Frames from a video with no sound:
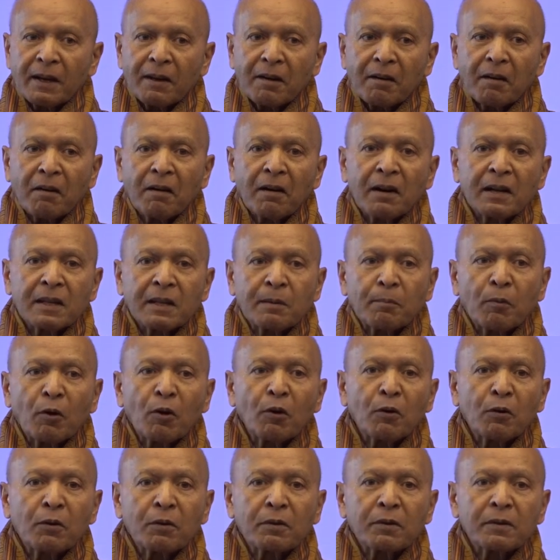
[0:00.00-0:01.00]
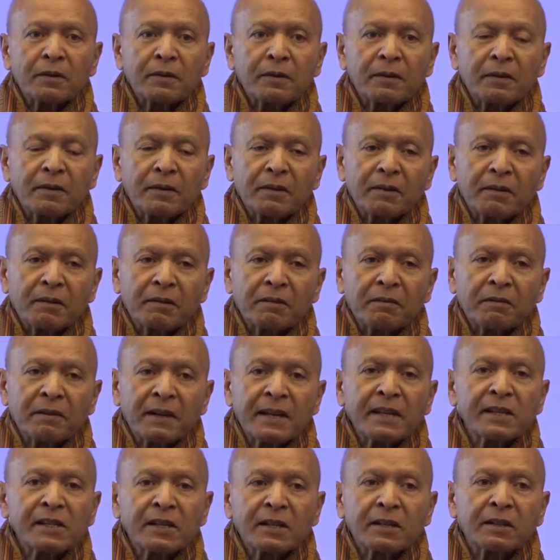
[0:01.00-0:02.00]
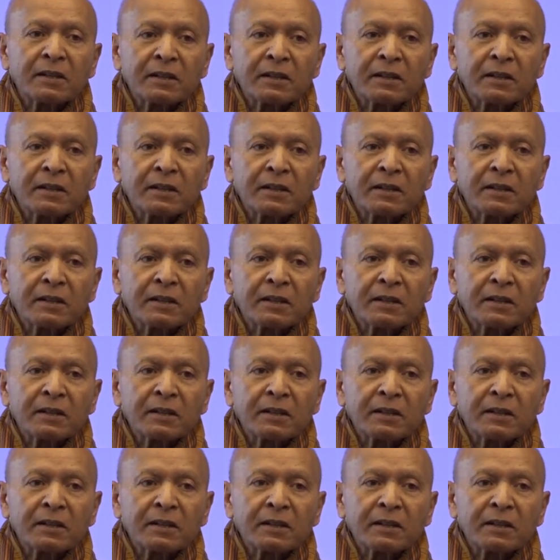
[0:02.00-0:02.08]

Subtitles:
all the more reason